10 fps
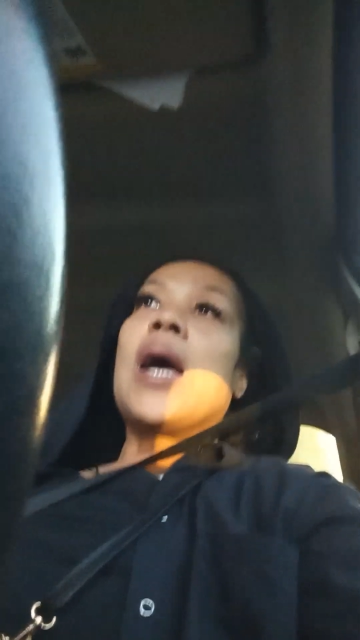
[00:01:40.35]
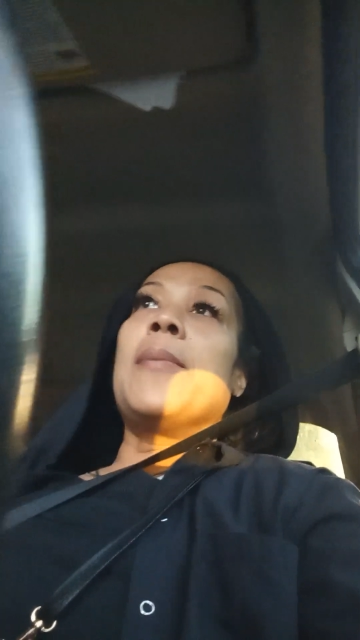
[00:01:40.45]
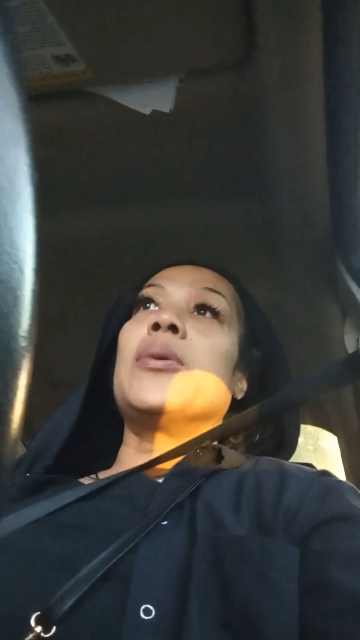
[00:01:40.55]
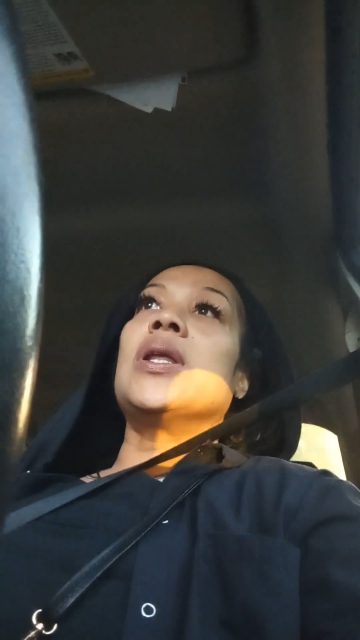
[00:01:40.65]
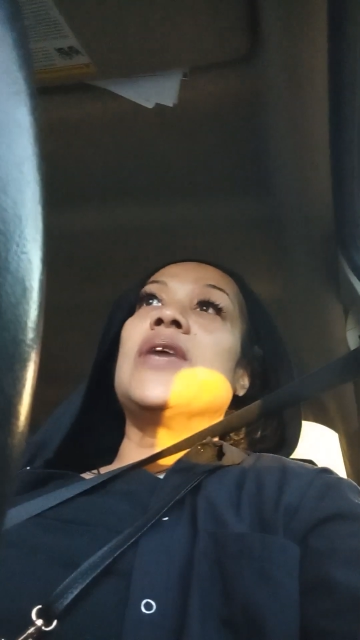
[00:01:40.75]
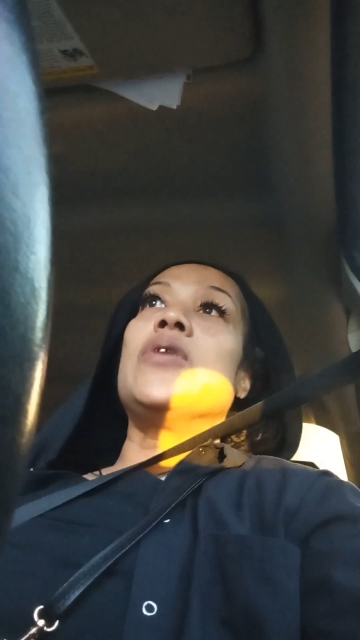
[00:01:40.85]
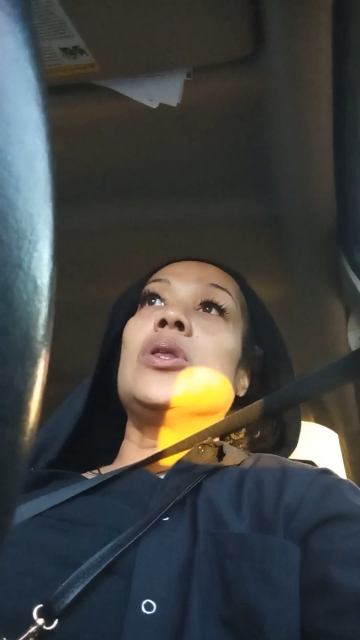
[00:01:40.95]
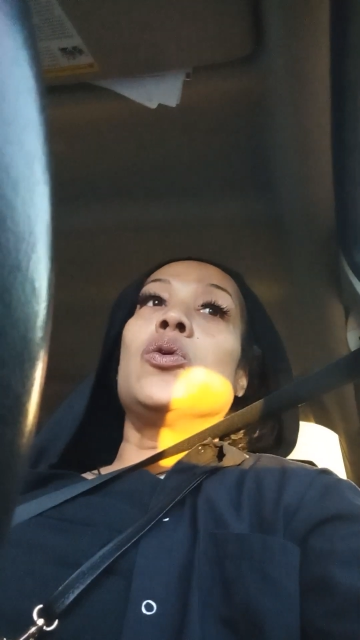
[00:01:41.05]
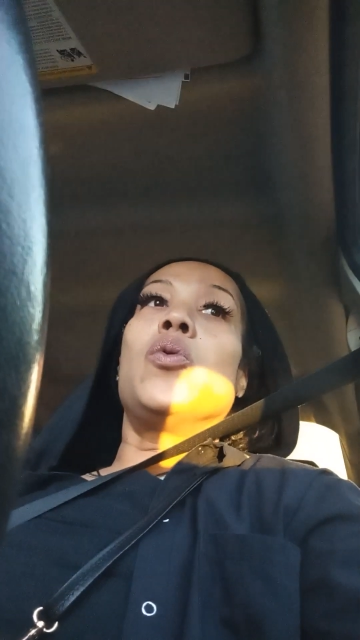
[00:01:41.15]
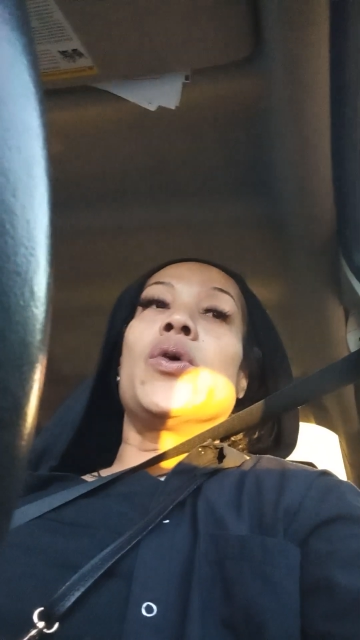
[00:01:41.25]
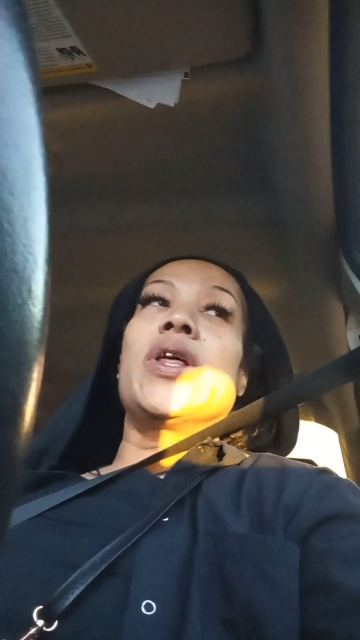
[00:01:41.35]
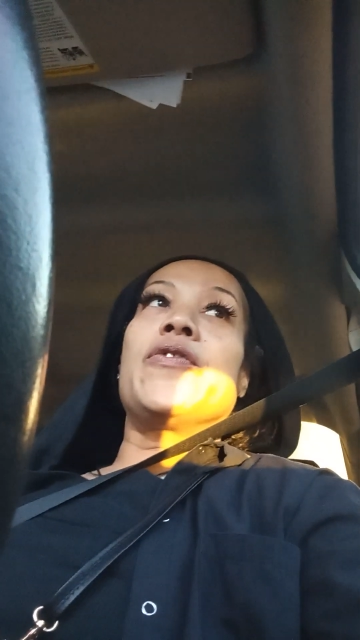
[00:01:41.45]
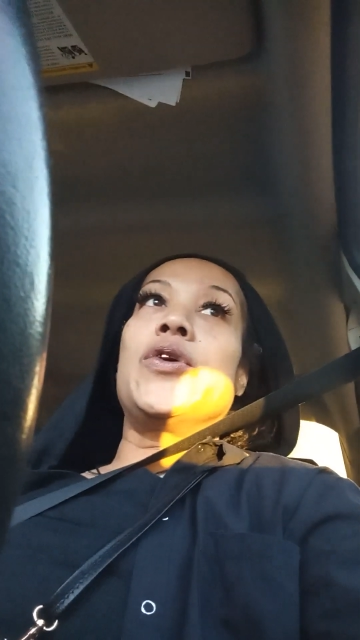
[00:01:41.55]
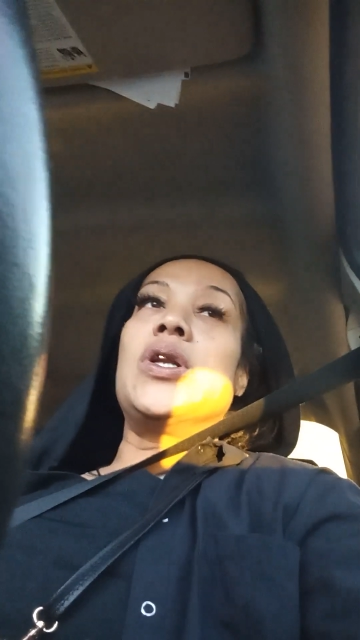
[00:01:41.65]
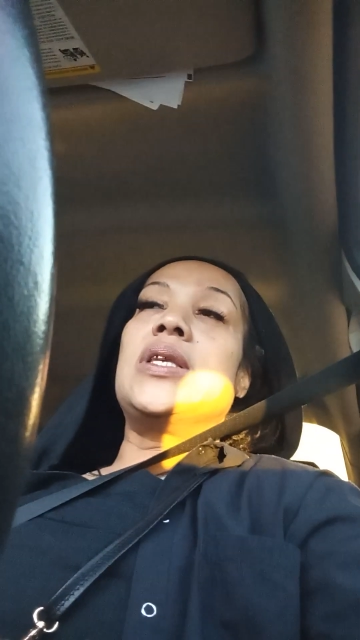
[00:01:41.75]
I'm going to give you a little warning
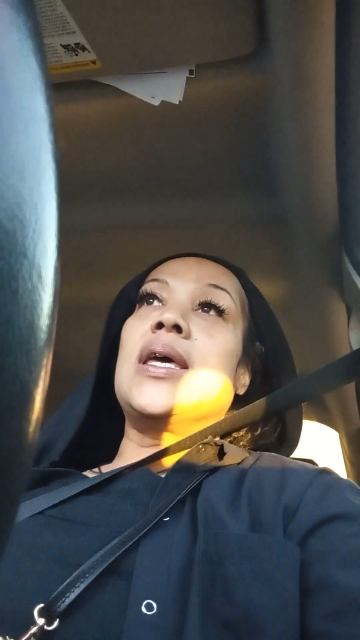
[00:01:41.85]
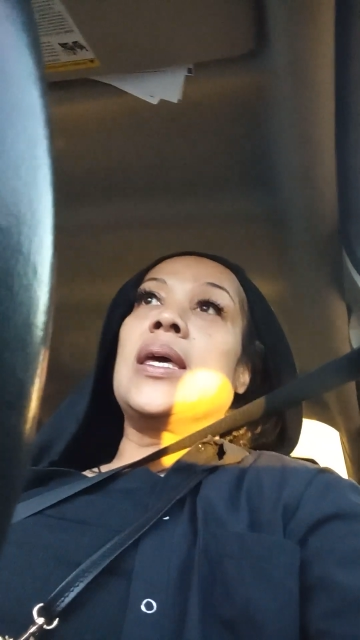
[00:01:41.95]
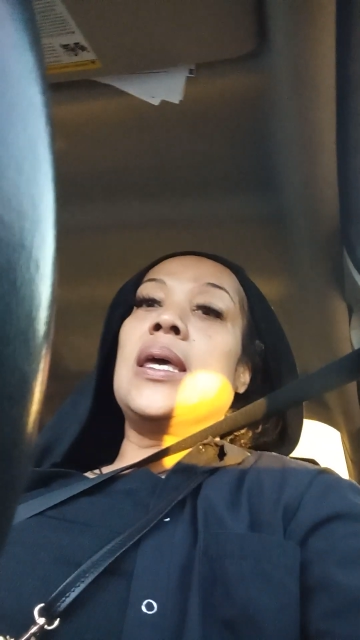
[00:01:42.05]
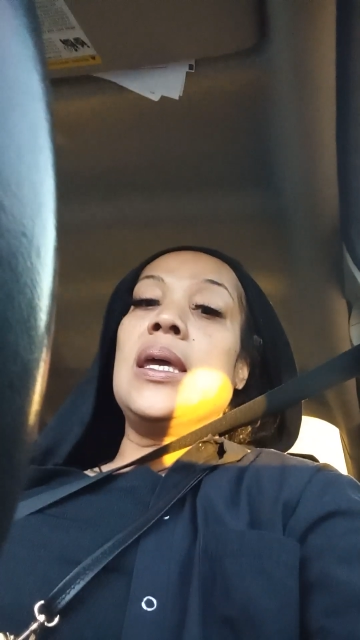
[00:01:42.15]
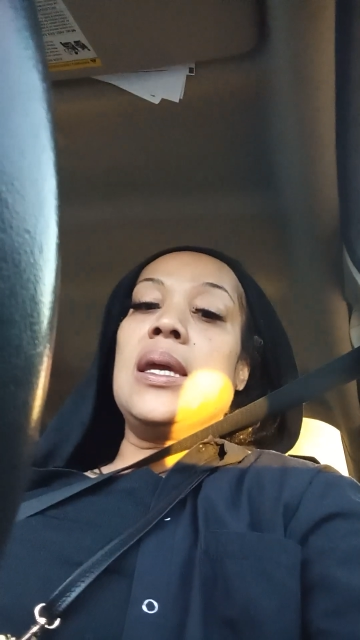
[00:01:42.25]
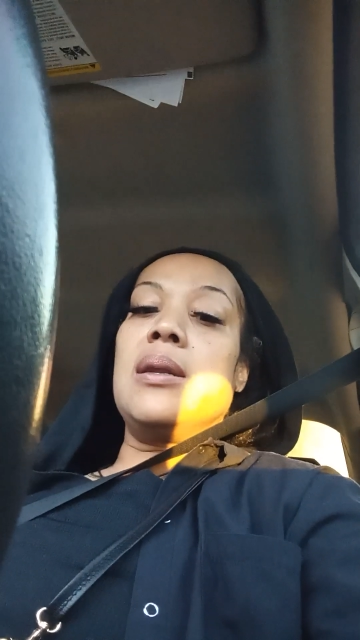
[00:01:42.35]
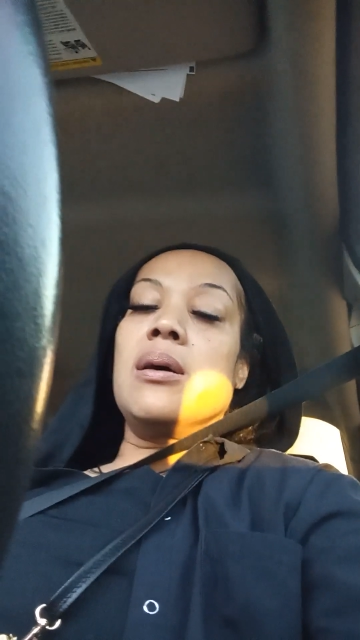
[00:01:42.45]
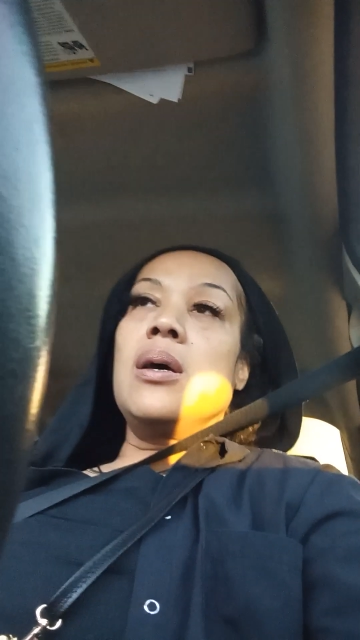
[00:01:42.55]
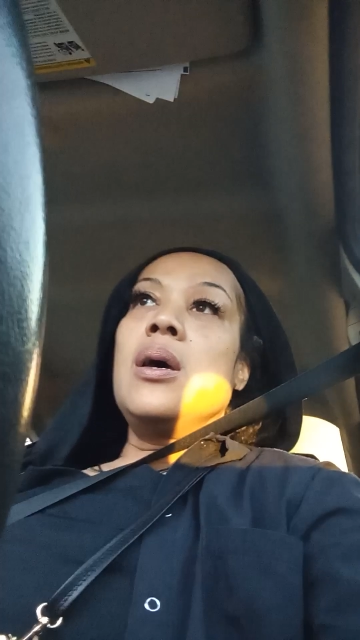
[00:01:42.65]
for you to take heed.